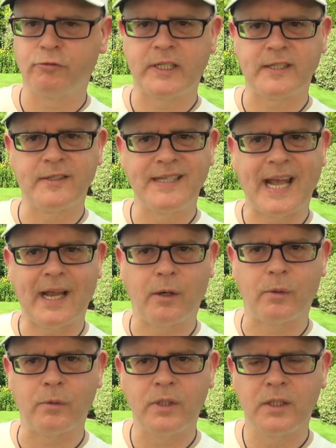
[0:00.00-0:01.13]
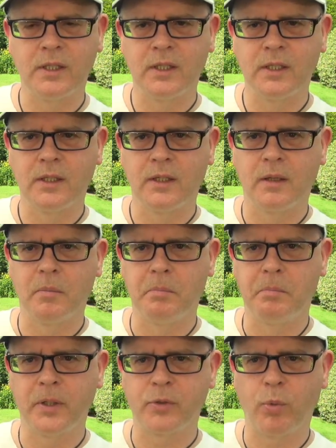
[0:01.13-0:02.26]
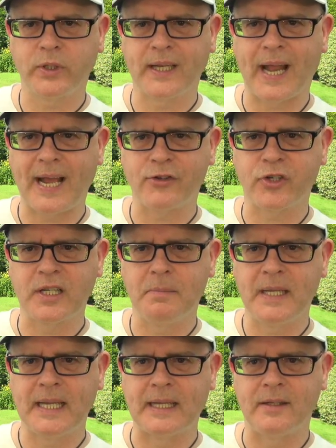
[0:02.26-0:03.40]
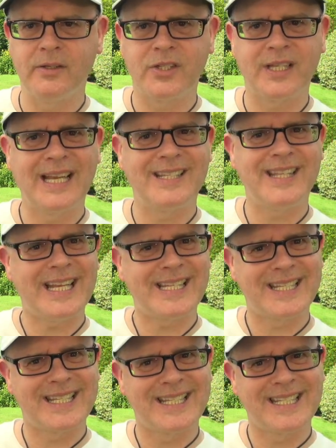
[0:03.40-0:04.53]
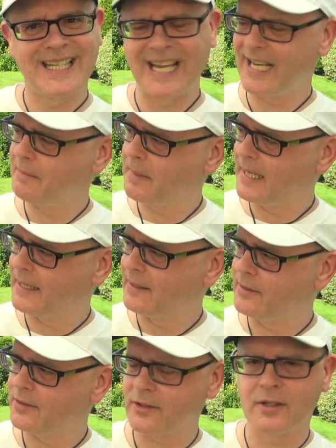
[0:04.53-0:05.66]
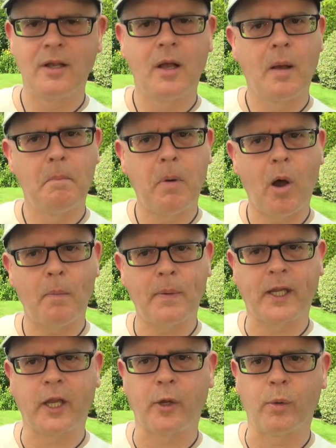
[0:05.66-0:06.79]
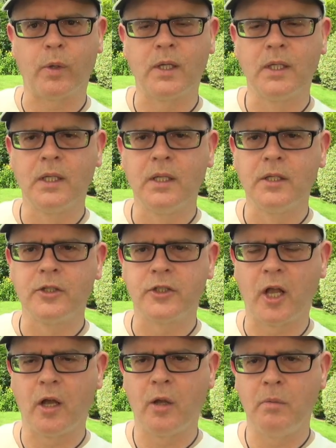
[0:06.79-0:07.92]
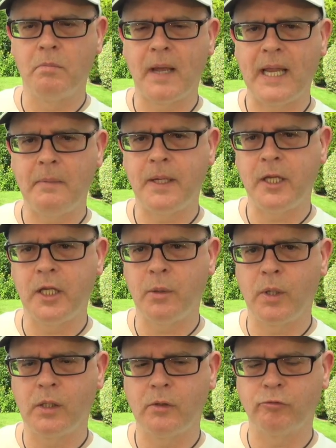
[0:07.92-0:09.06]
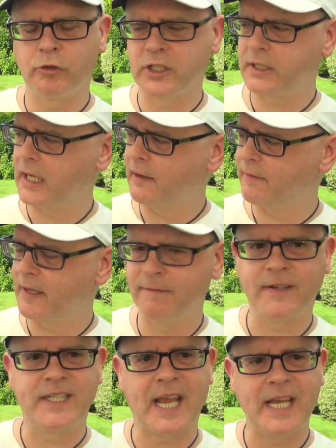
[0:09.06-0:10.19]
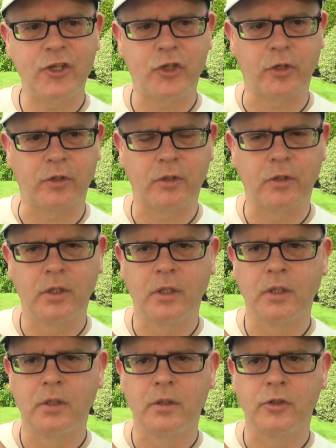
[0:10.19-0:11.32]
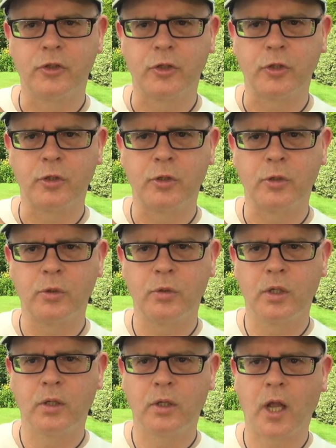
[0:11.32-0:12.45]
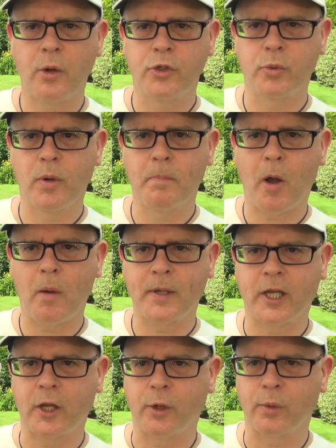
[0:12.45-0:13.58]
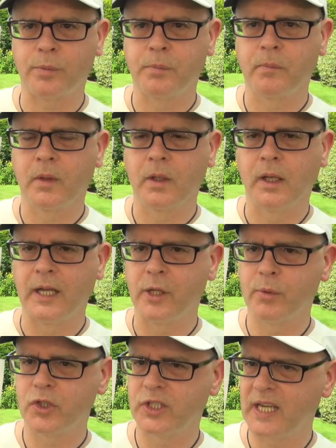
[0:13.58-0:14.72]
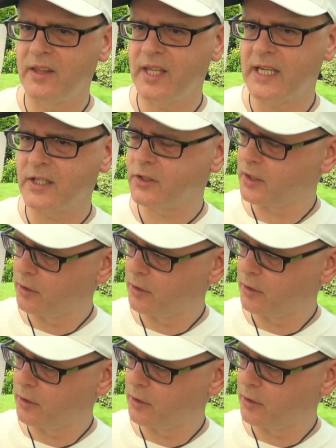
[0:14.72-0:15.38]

written down, but what it actually means is this. It means barbecue. So maybe you will receive an invitation to go to a barbecue and you will see this